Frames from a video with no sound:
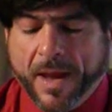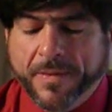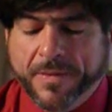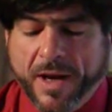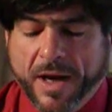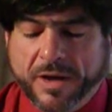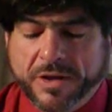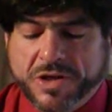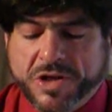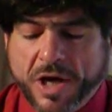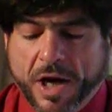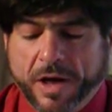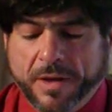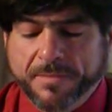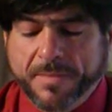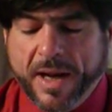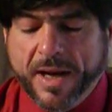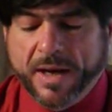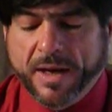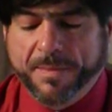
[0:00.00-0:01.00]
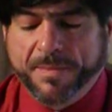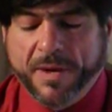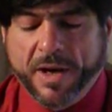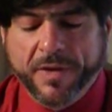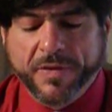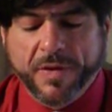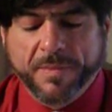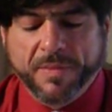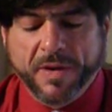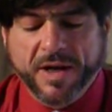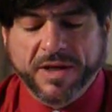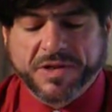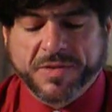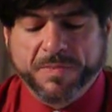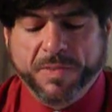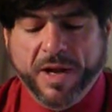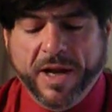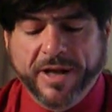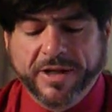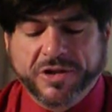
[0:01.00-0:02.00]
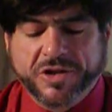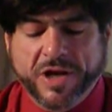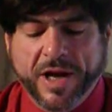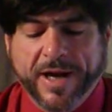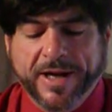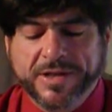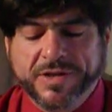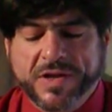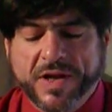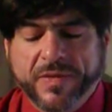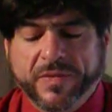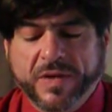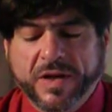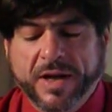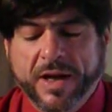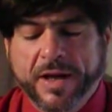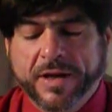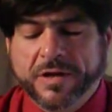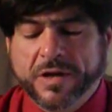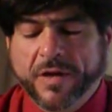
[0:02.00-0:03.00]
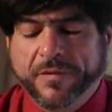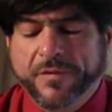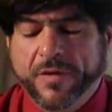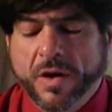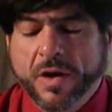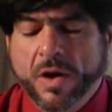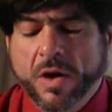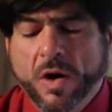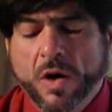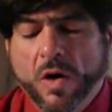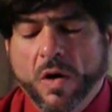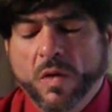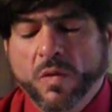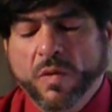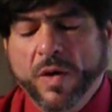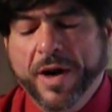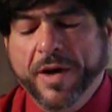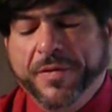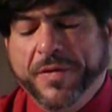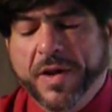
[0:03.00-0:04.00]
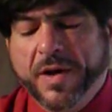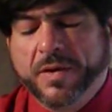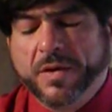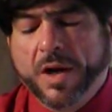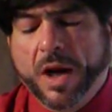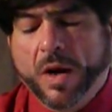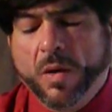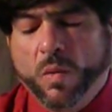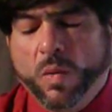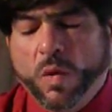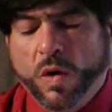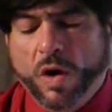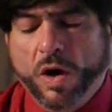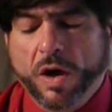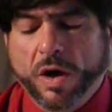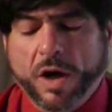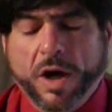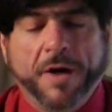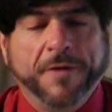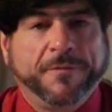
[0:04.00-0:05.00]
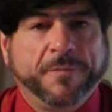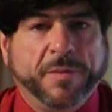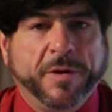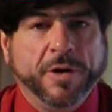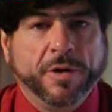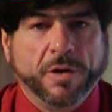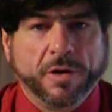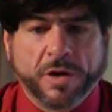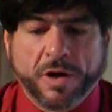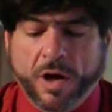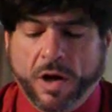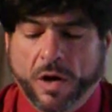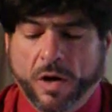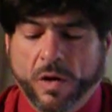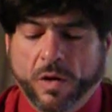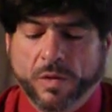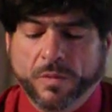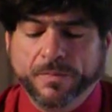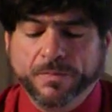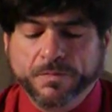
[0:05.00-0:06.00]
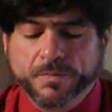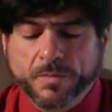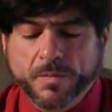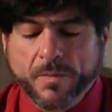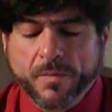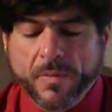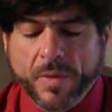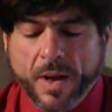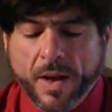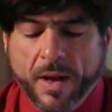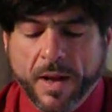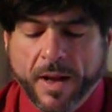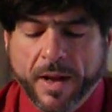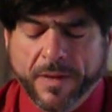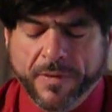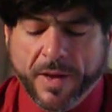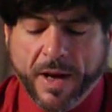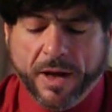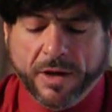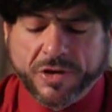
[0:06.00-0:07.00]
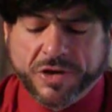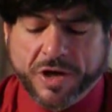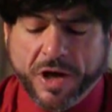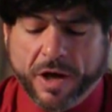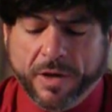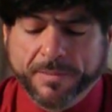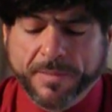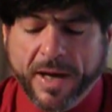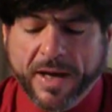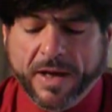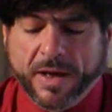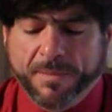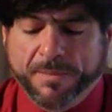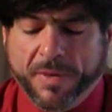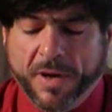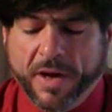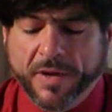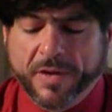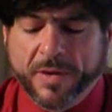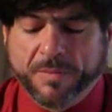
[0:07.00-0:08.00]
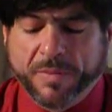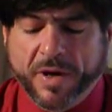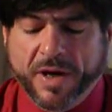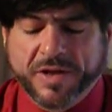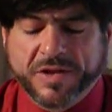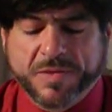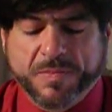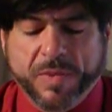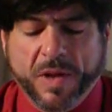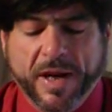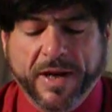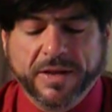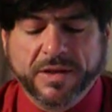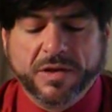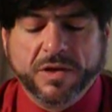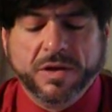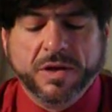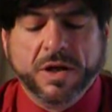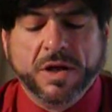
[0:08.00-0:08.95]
And thou shalt make upon the breastplate chains at the end of wreathen work of pure gold. And thou shalt make upon the breastplate